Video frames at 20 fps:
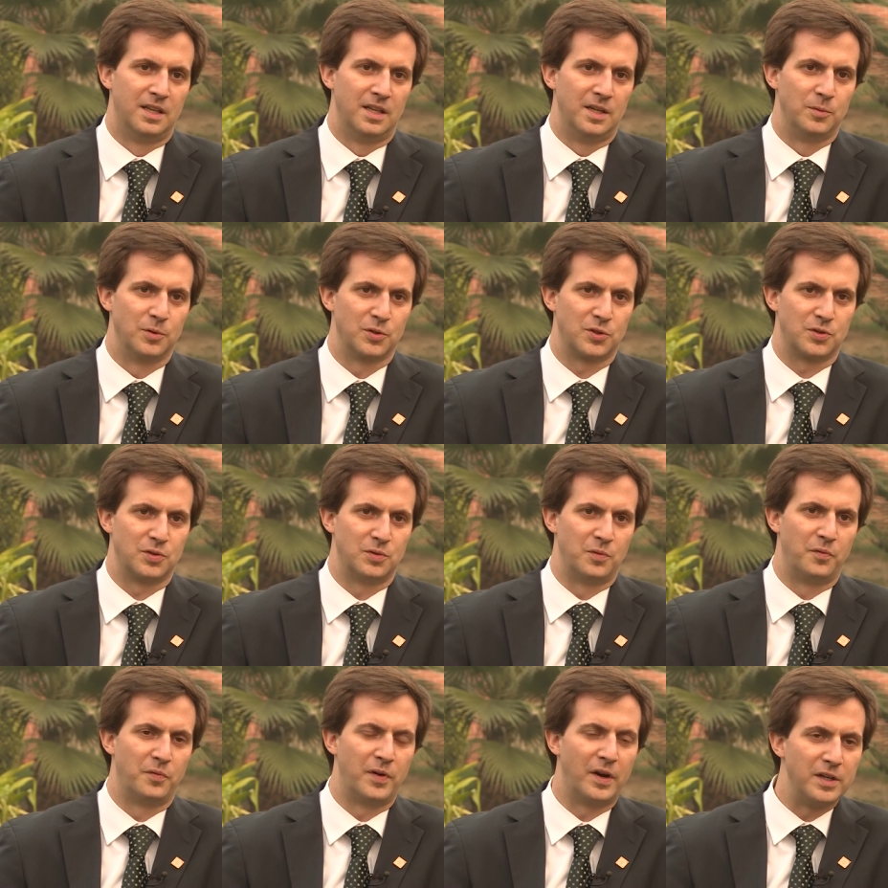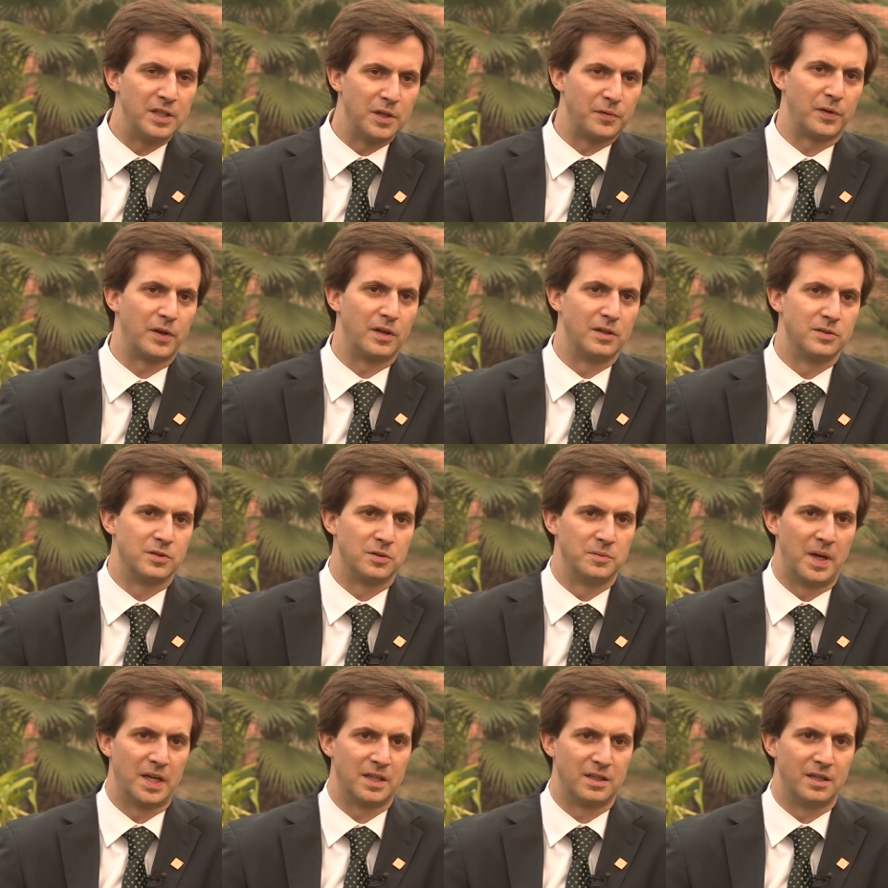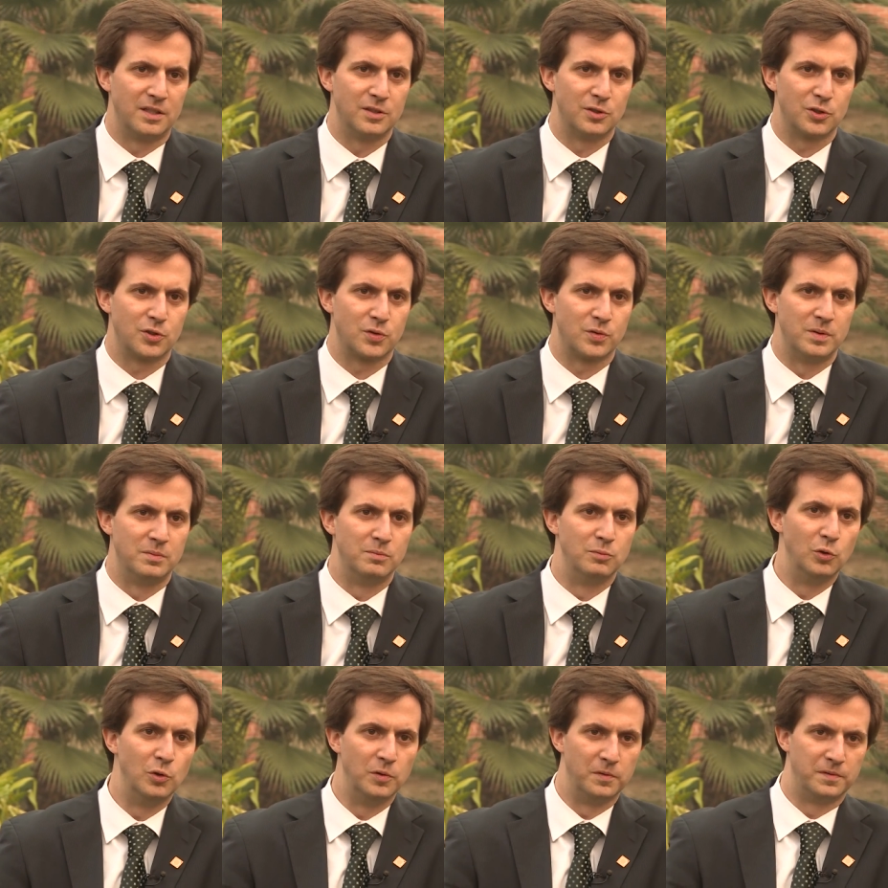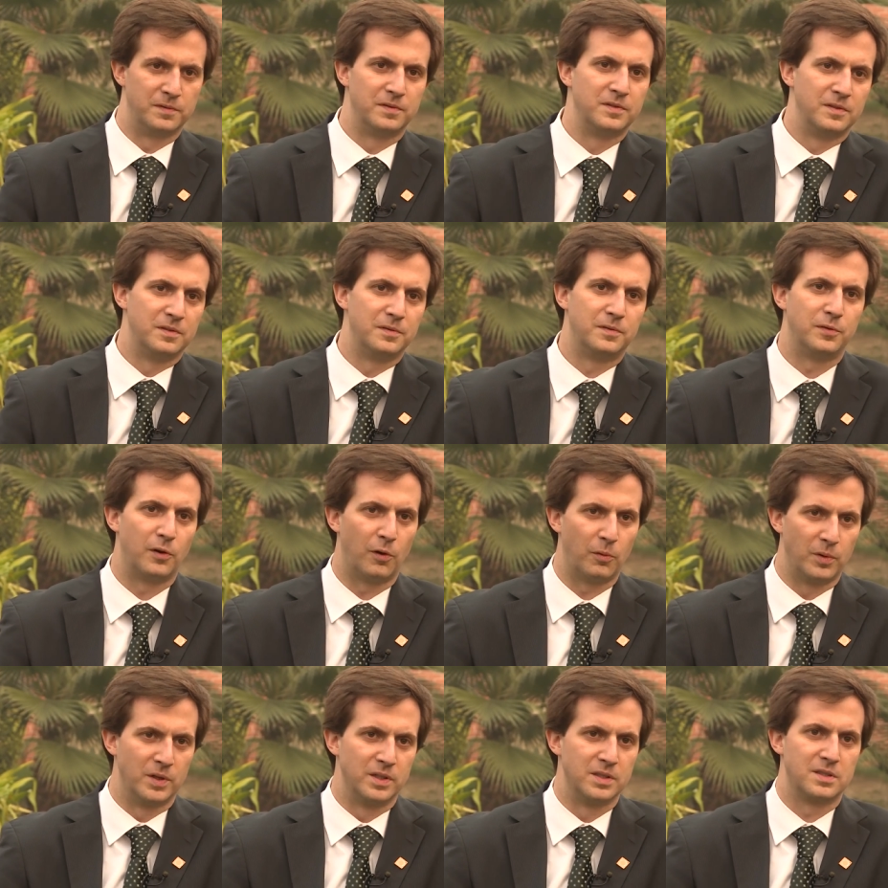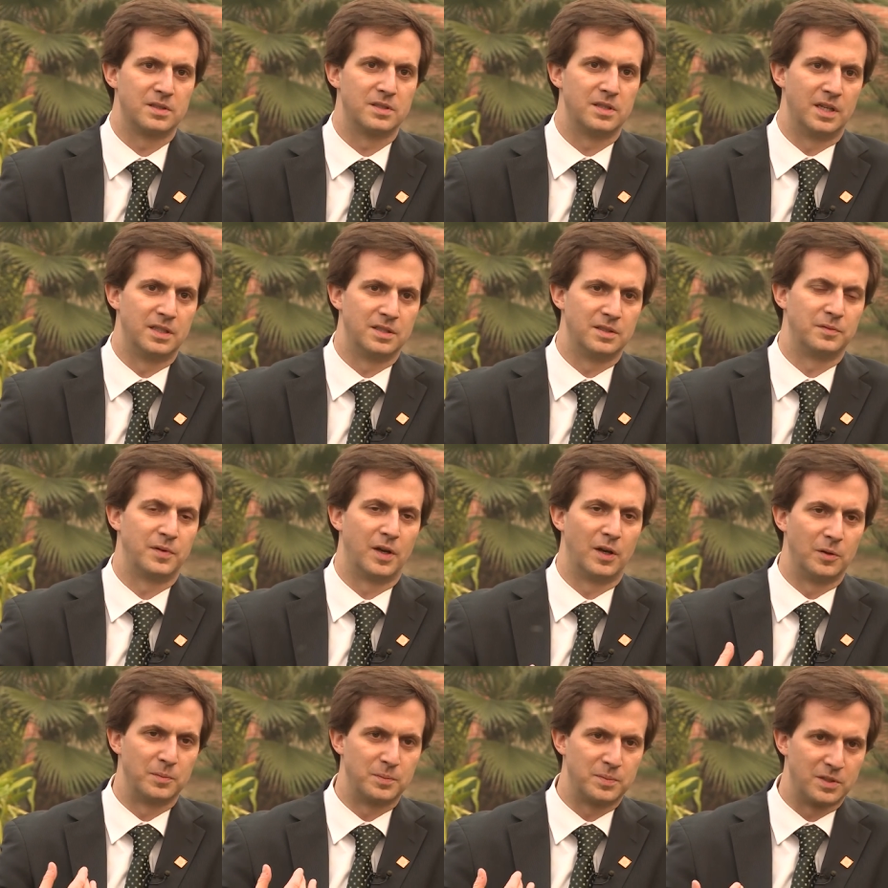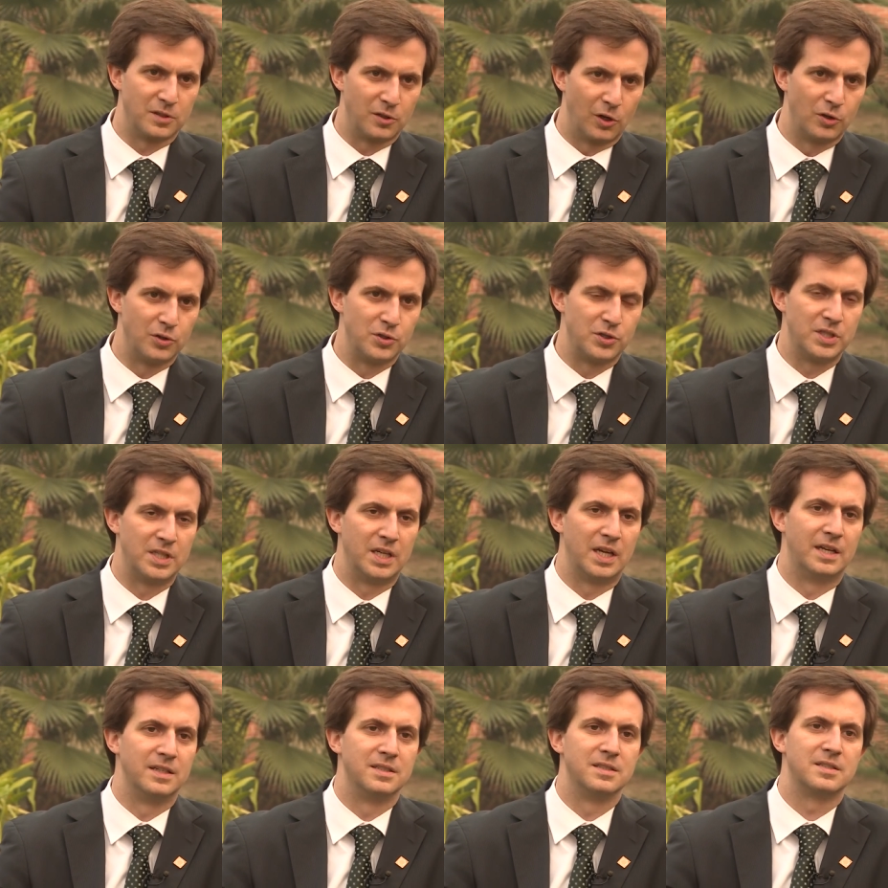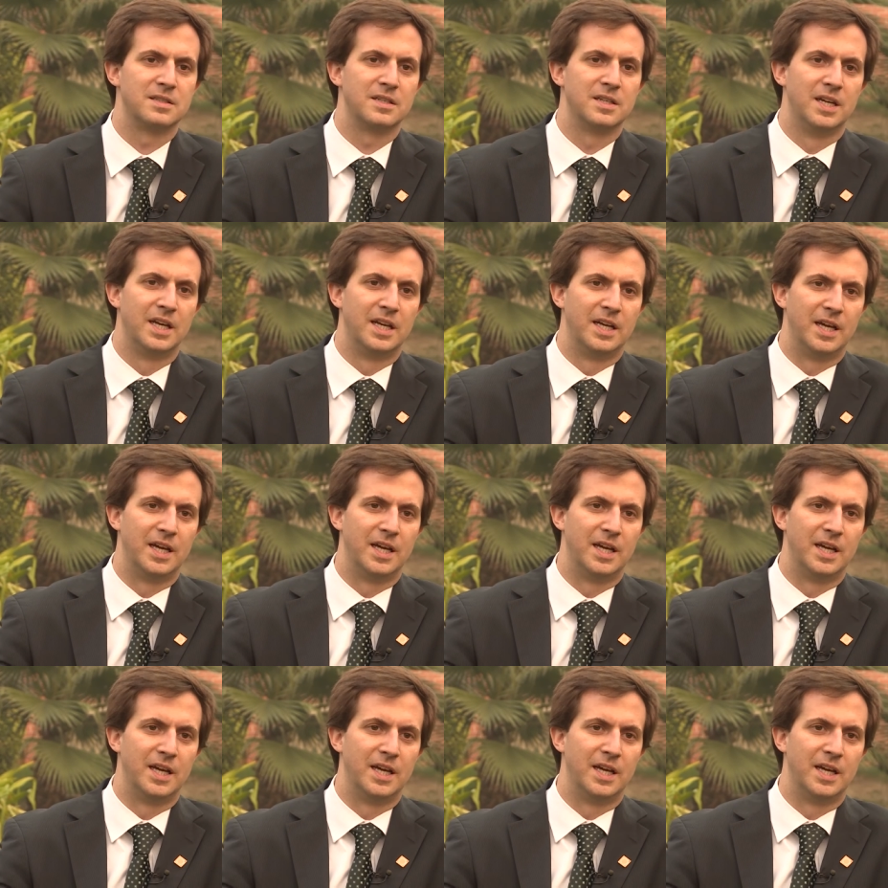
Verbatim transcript: it was very difficult to make the industry move forwards and develop technology and